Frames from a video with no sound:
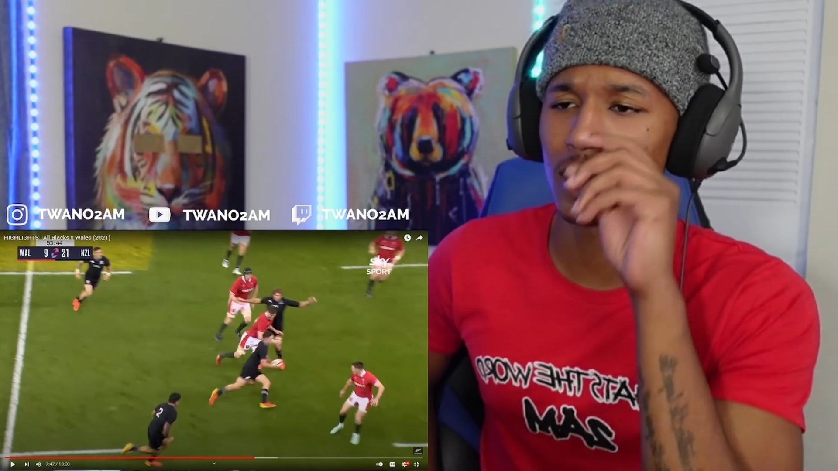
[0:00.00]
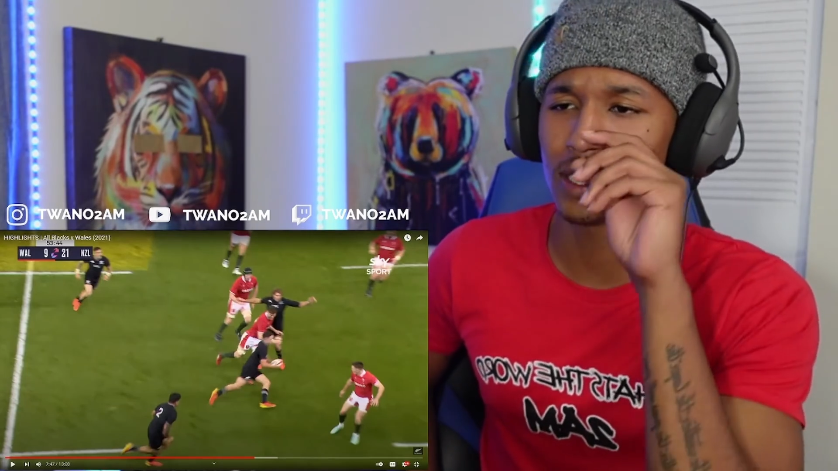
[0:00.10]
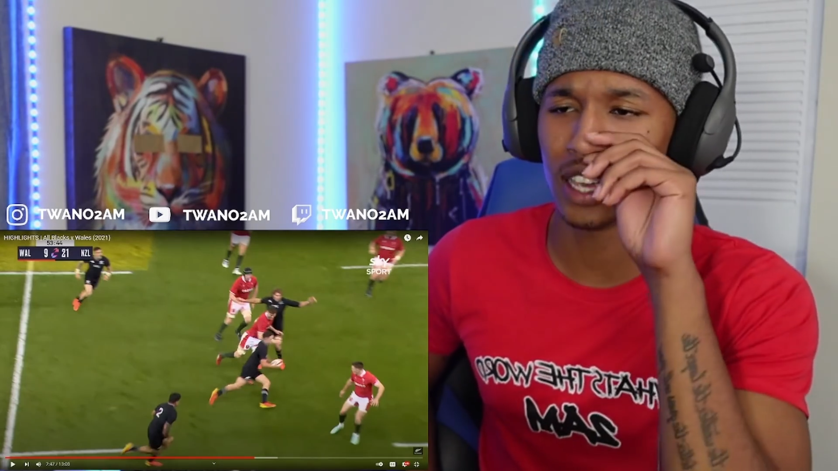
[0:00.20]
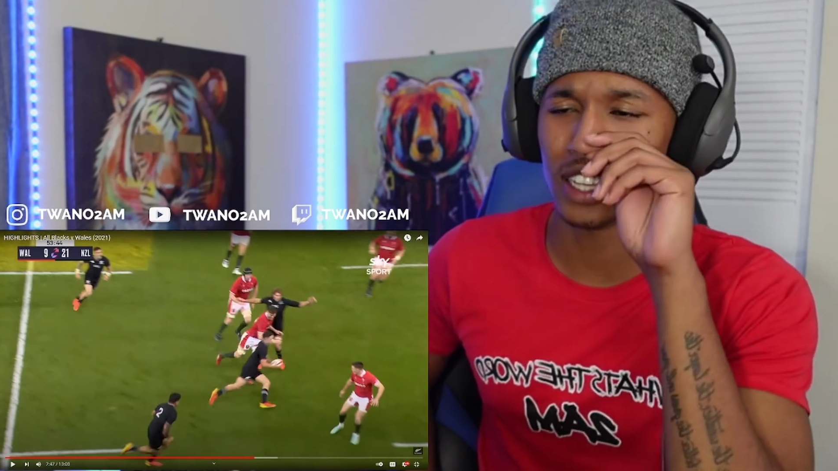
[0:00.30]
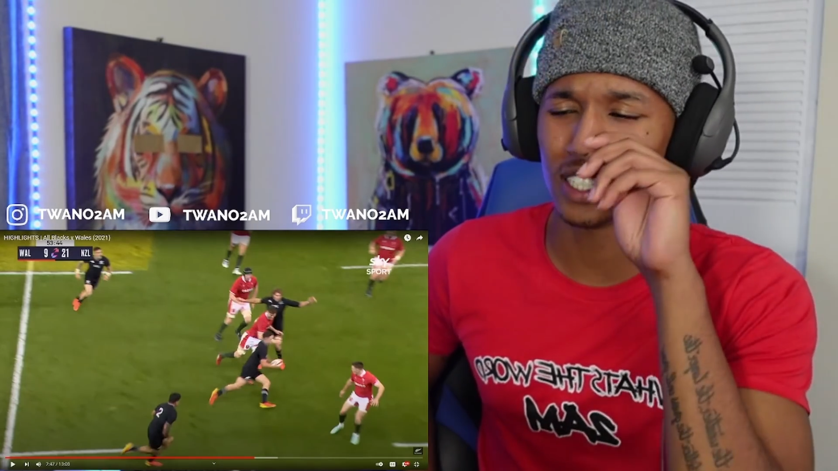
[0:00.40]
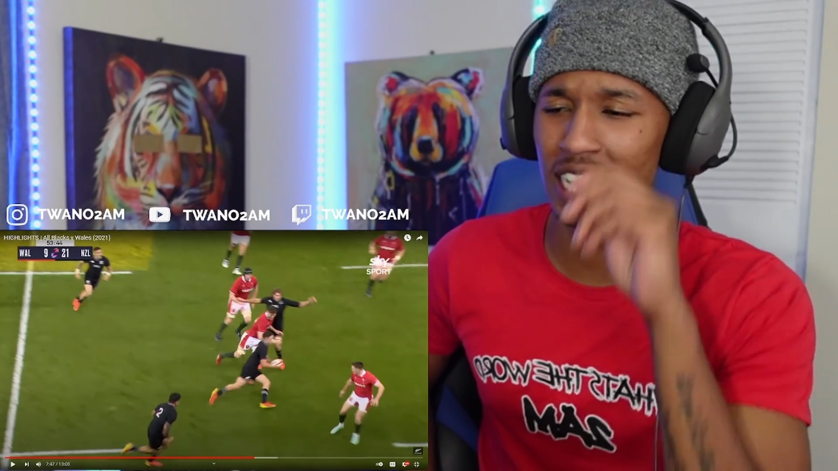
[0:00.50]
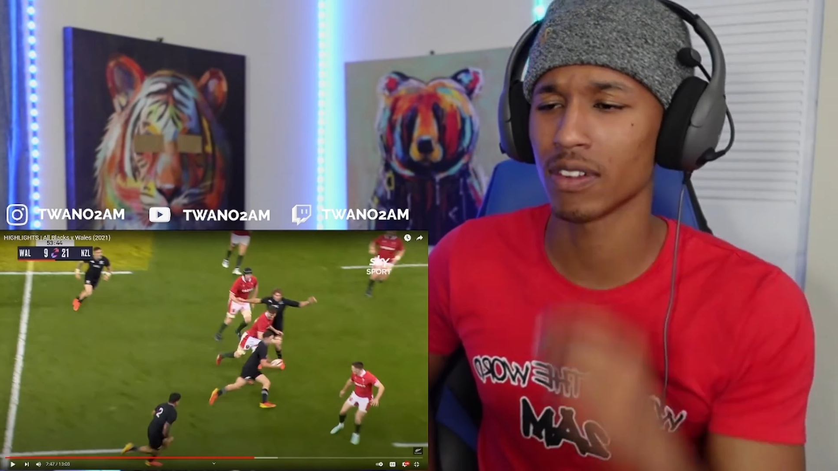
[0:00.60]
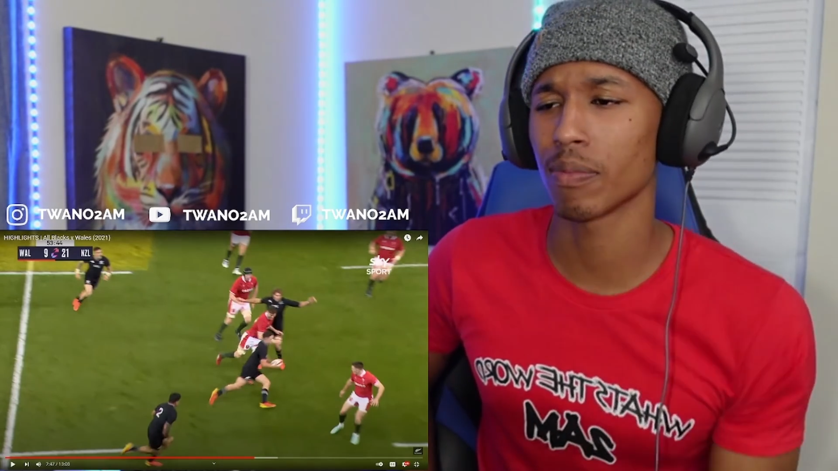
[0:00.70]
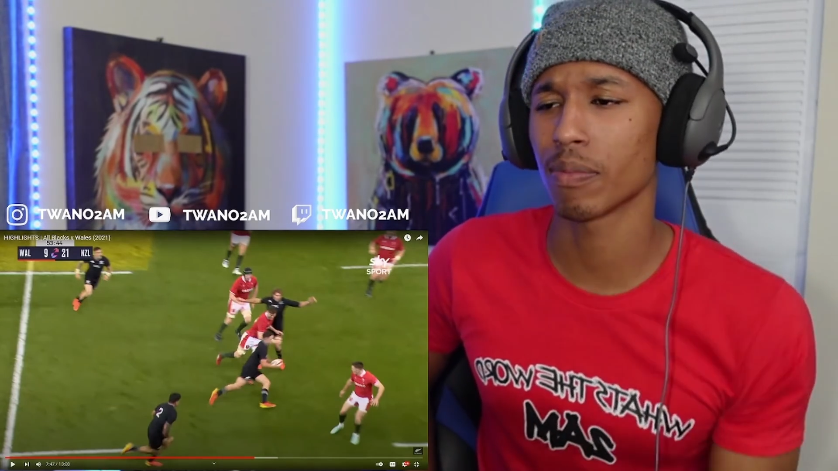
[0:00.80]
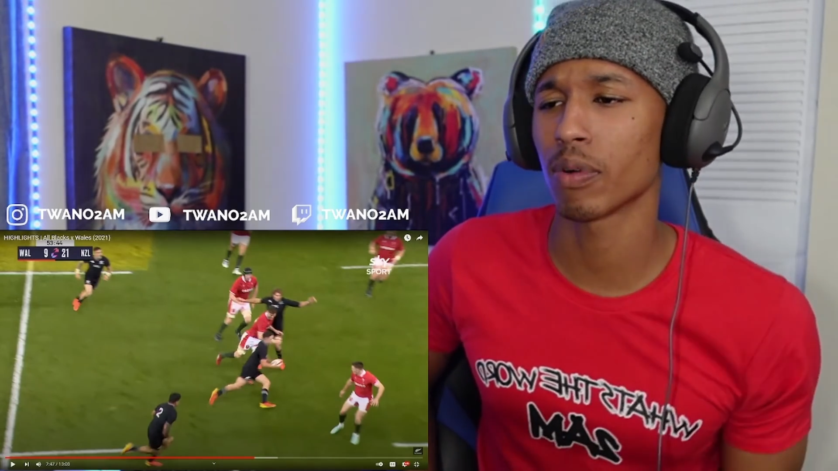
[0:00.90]
teams ain't
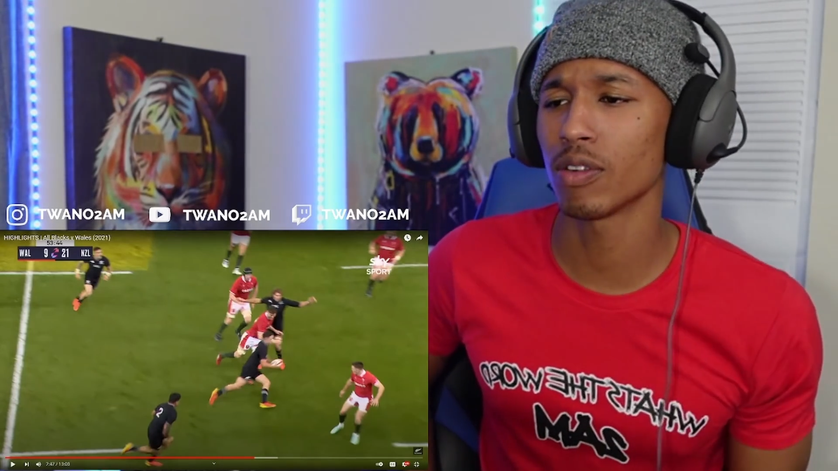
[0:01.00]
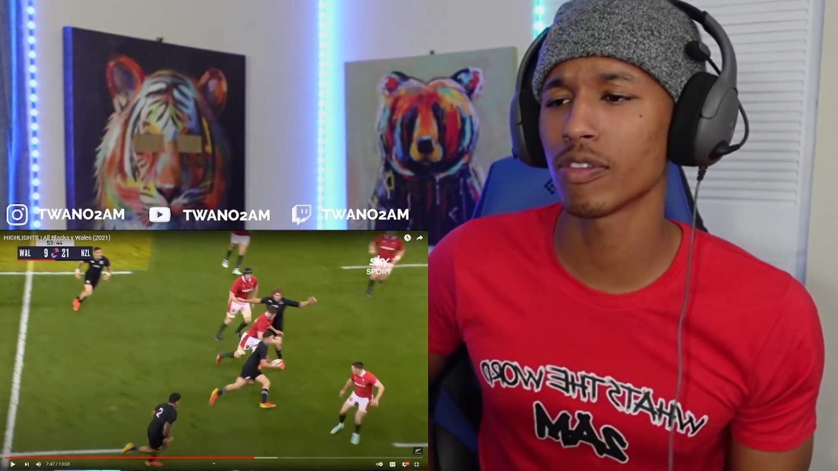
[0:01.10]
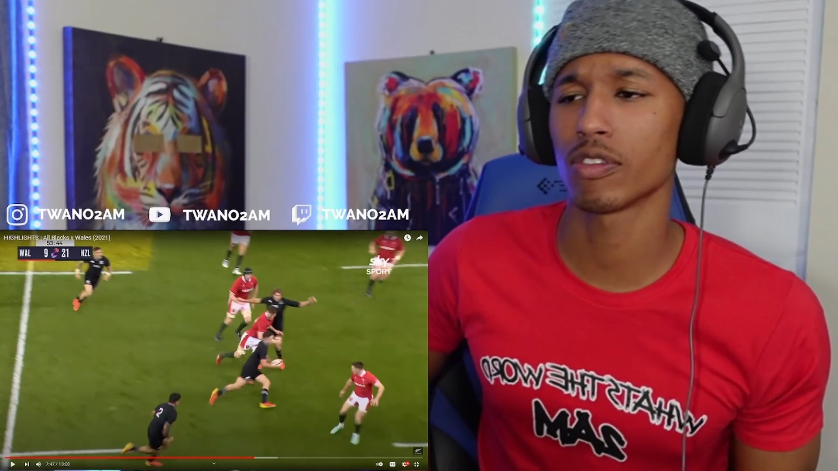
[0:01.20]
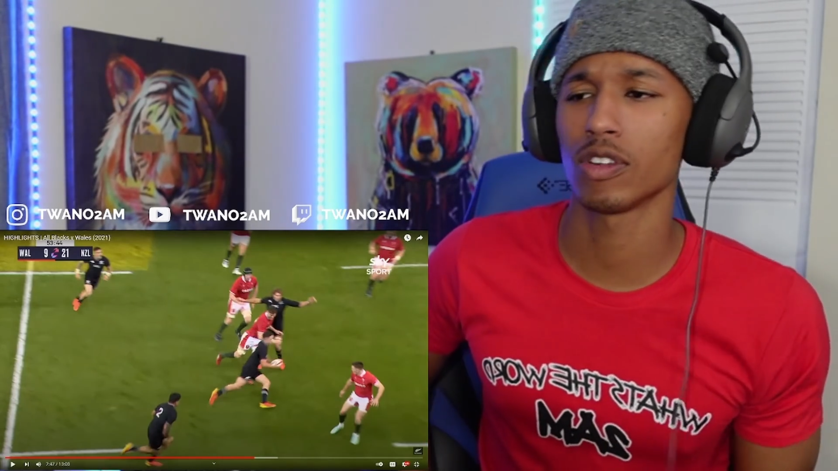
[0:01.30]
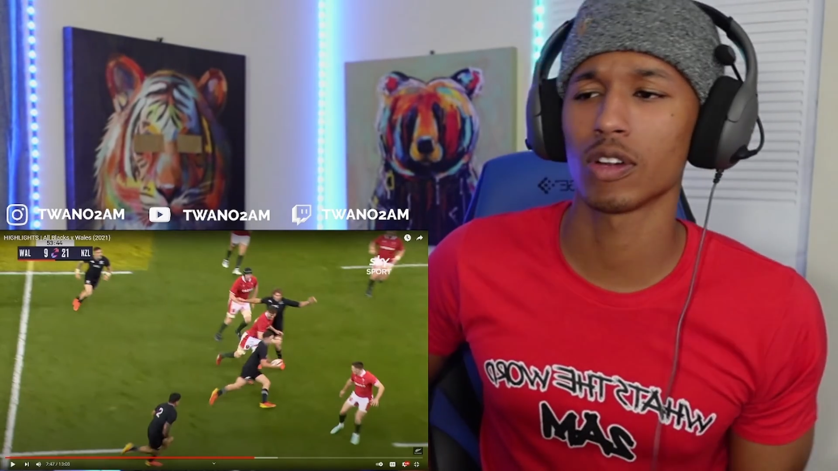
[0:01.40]
even pro for it,